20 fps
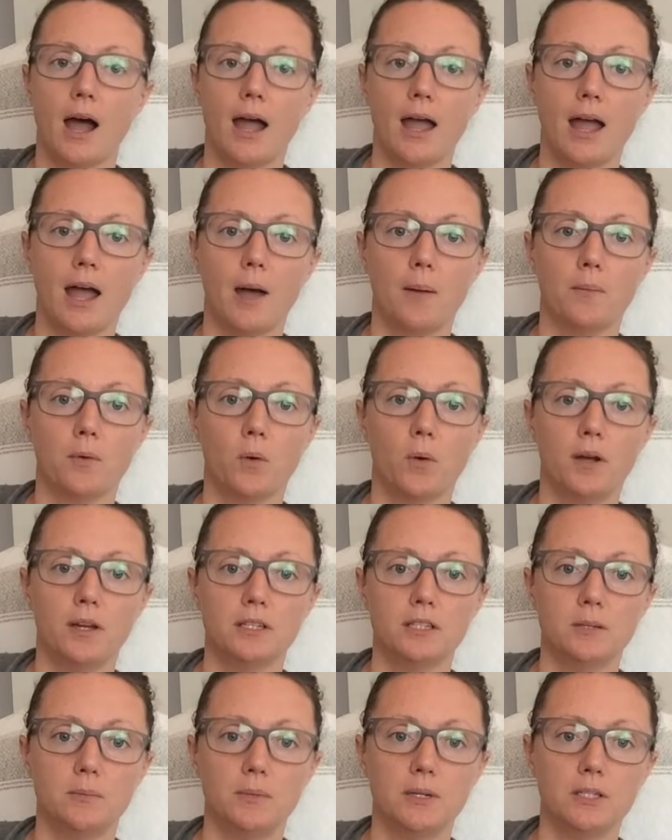I am going
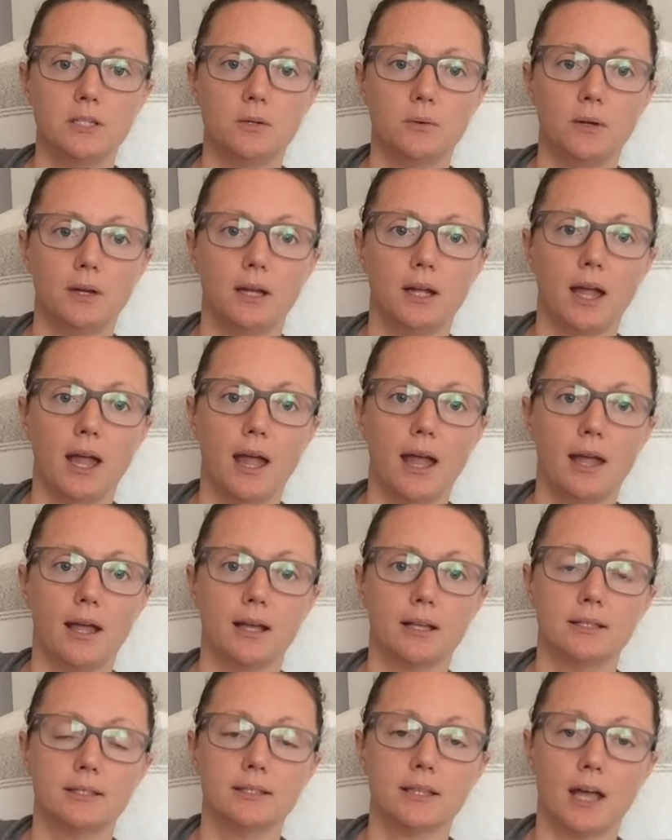to be doing a
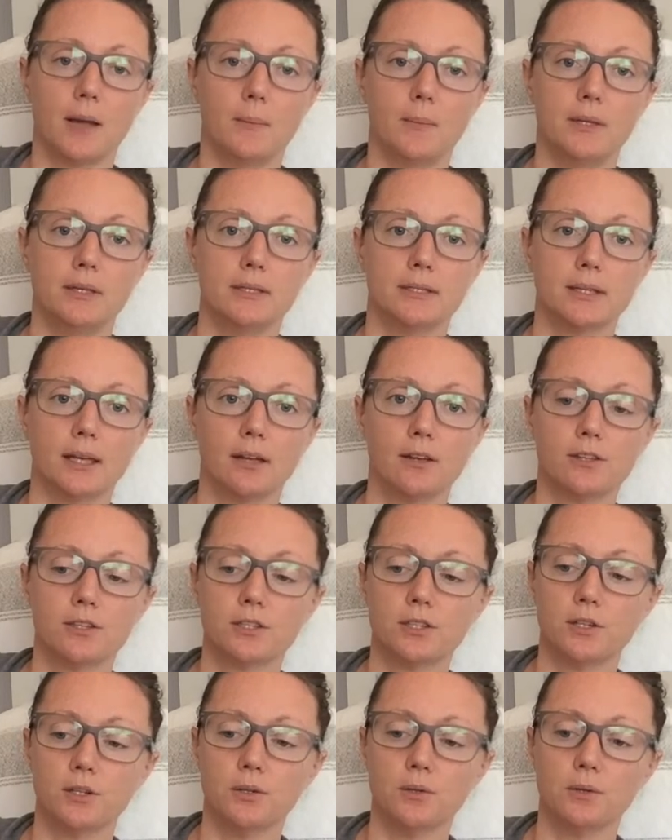consignment sale
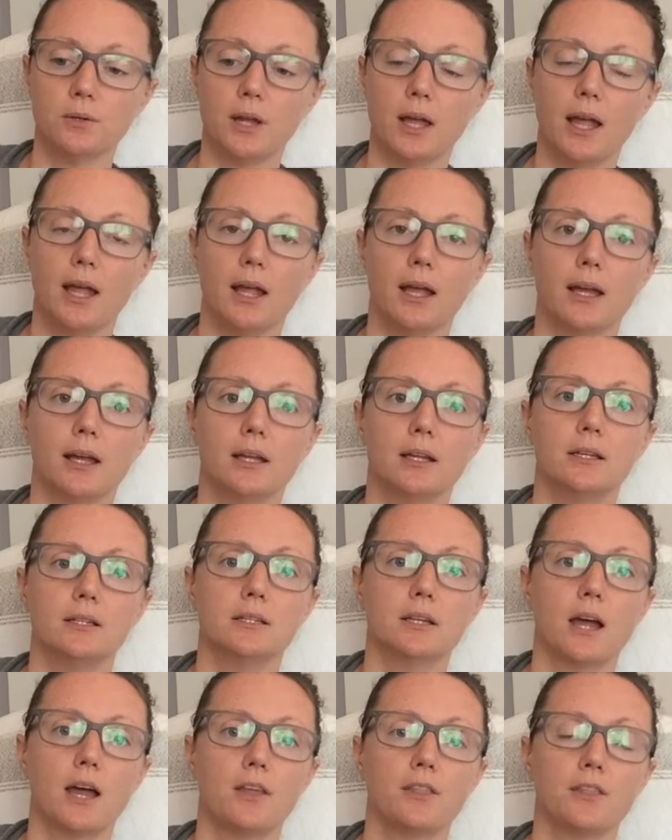soon,
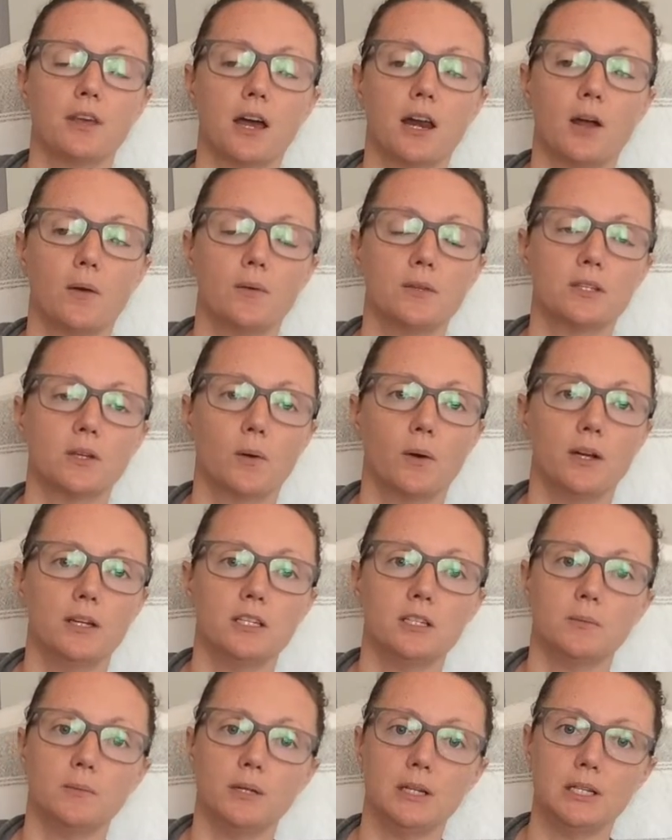and I thought I was going
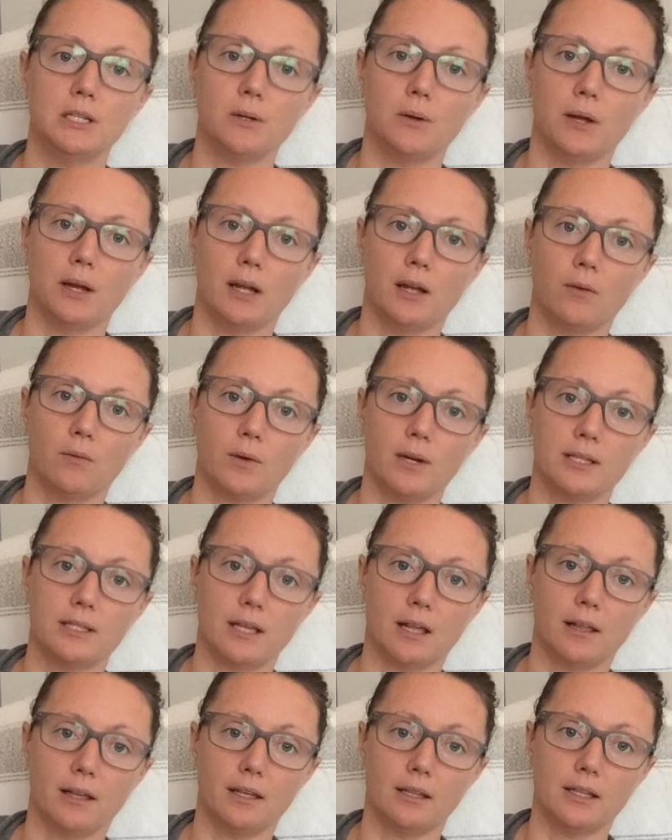to be
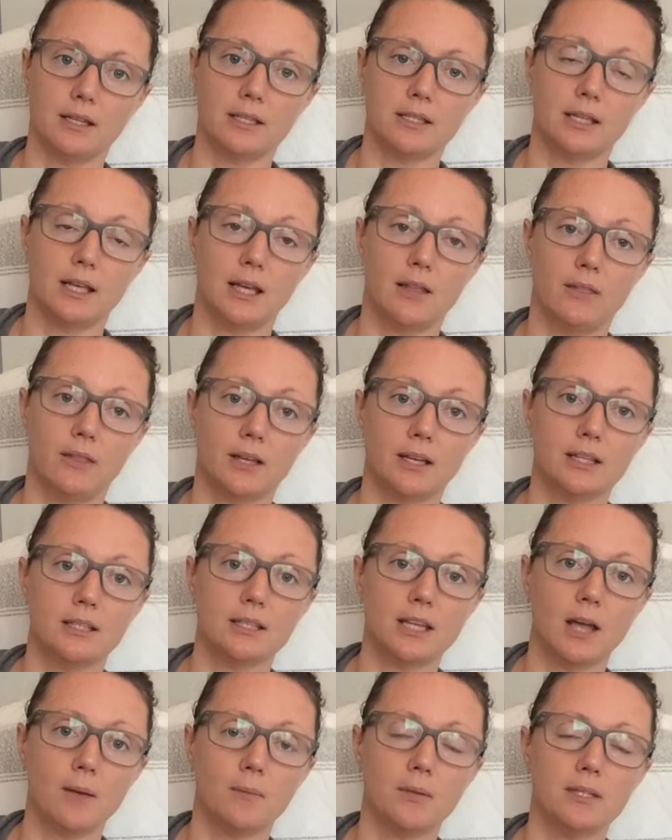reselling this in the
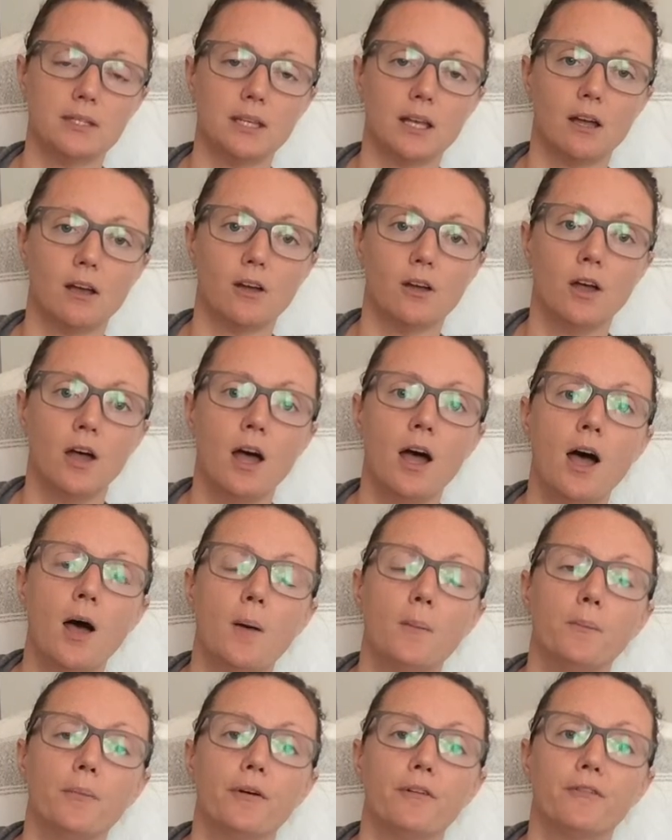consignment sale,
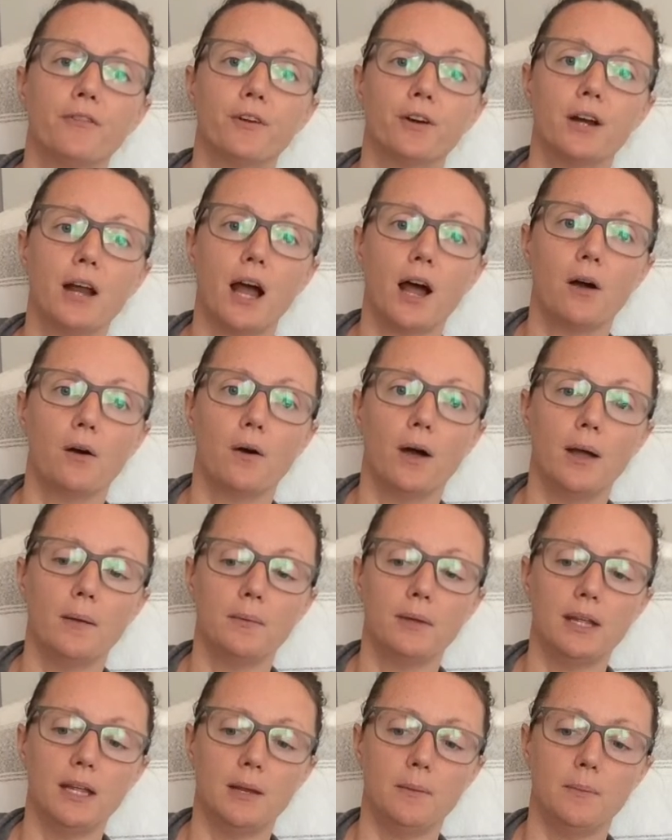but for now
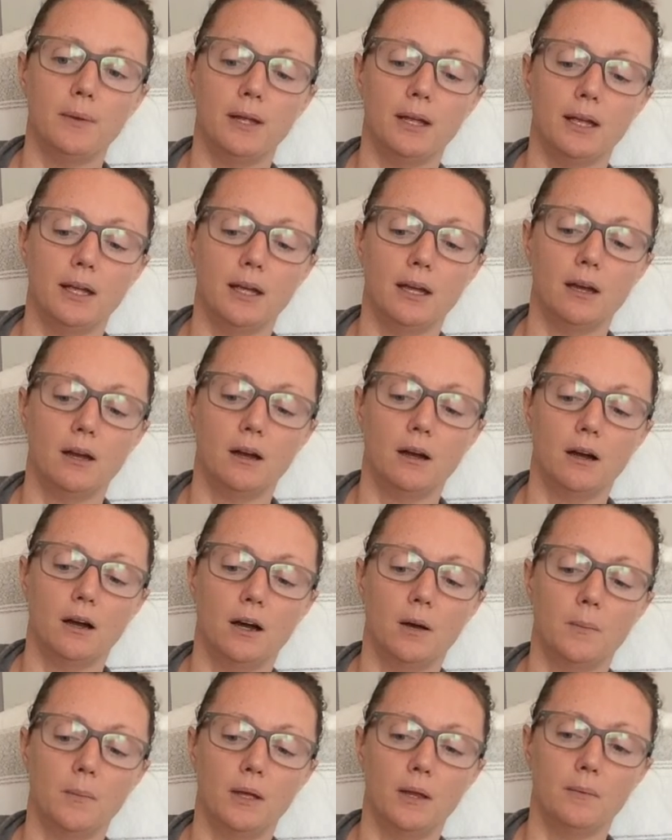I'm keeping it
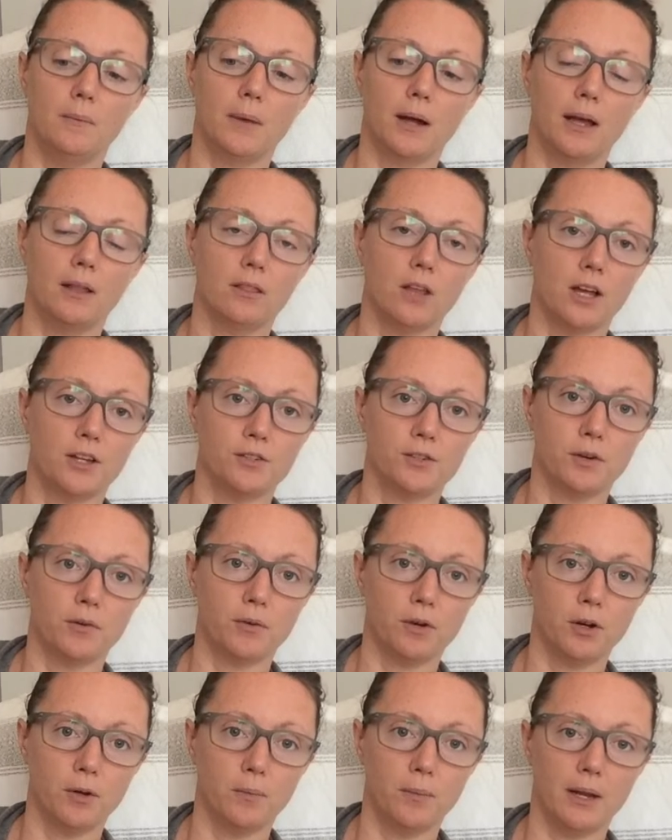in my laundry
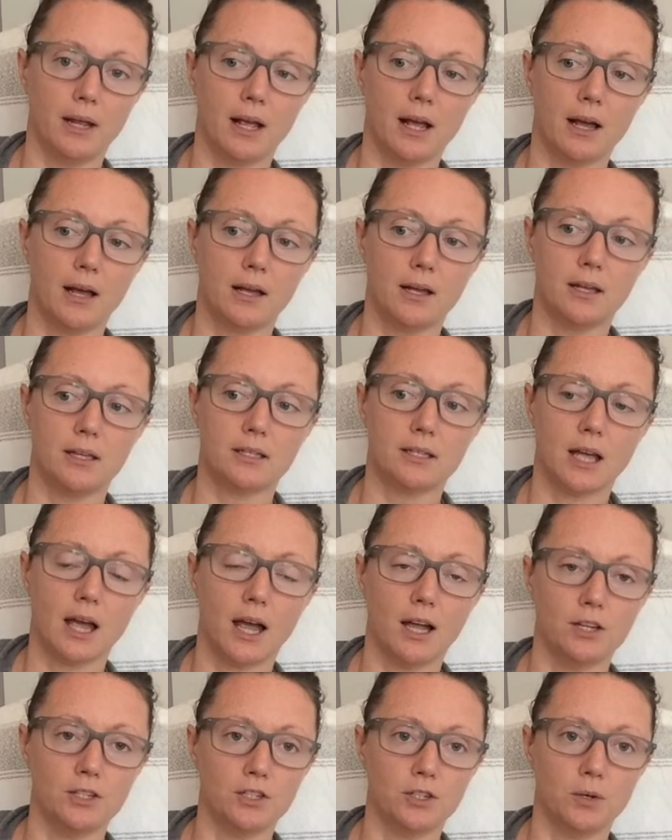room because
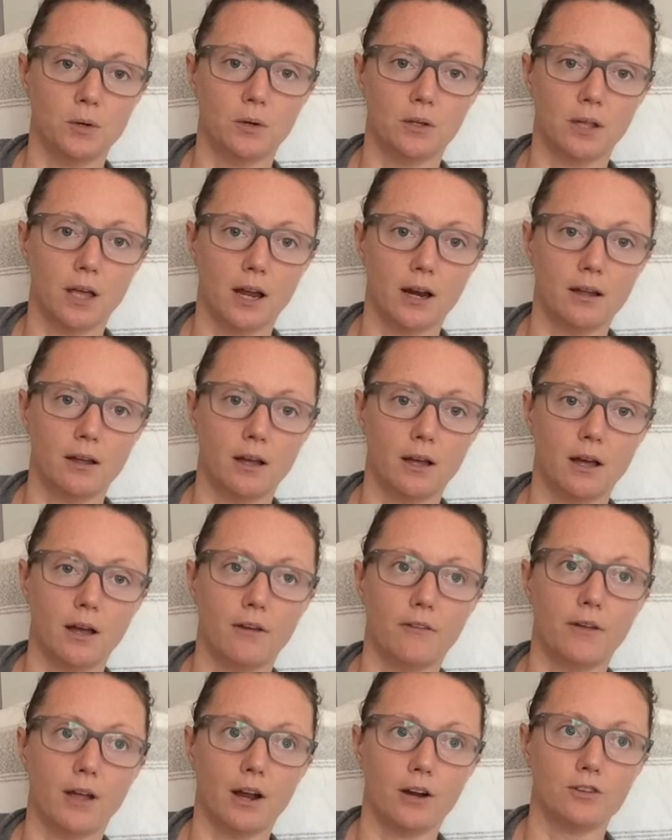I do a lot of
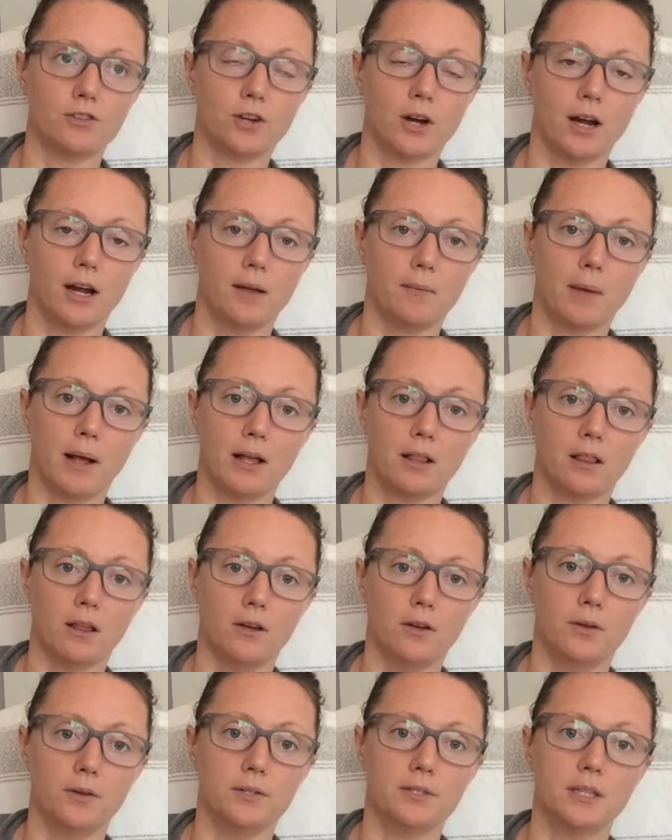air drying my
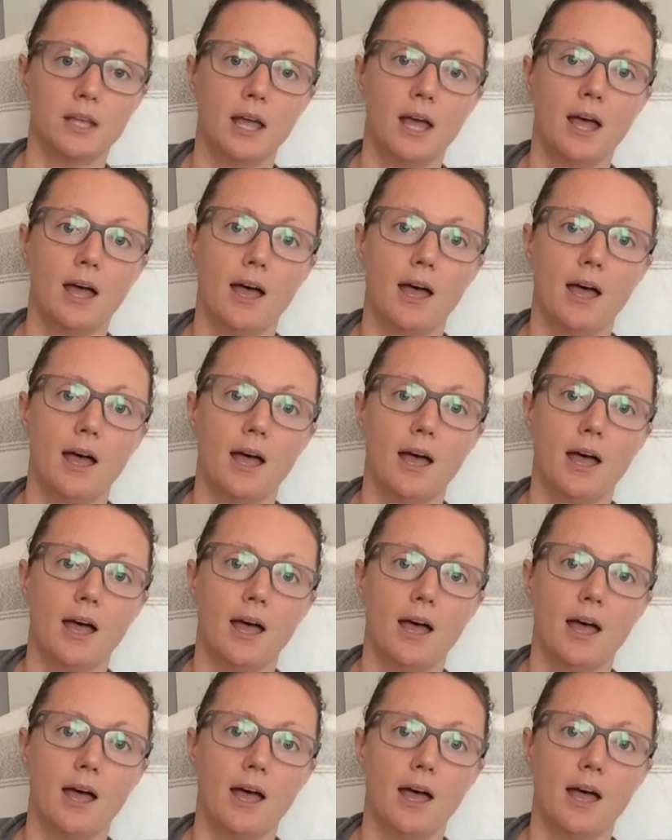clothes,